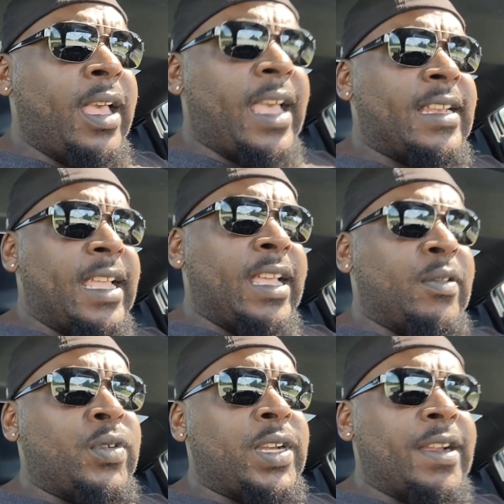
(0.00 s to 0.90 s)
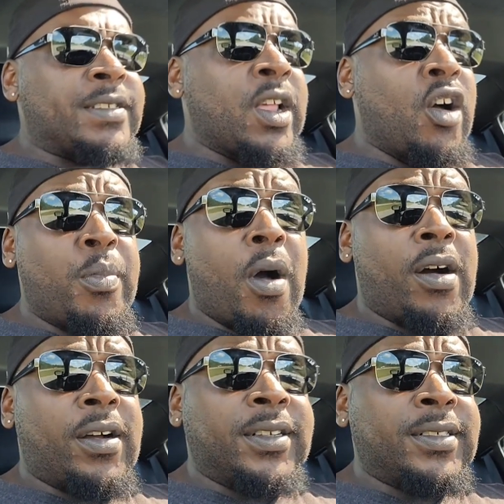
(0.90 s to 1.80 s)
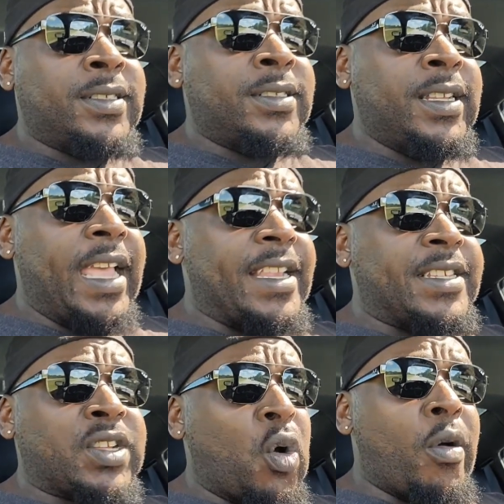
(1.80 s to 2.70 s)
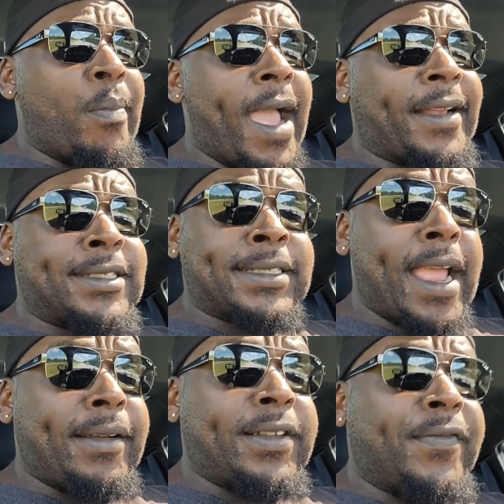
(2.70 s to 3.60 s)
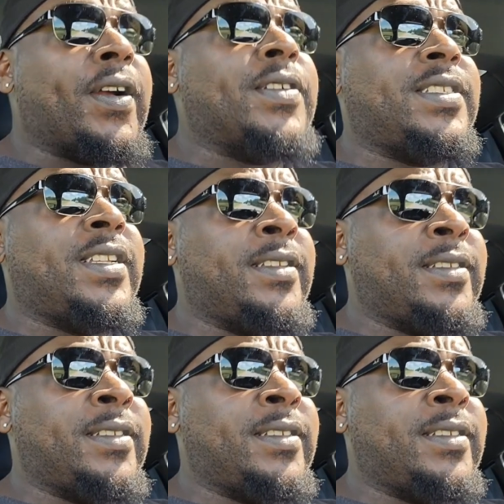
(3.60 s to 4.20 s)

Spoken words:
And then when there's no bars, it's just going back to standard diversity.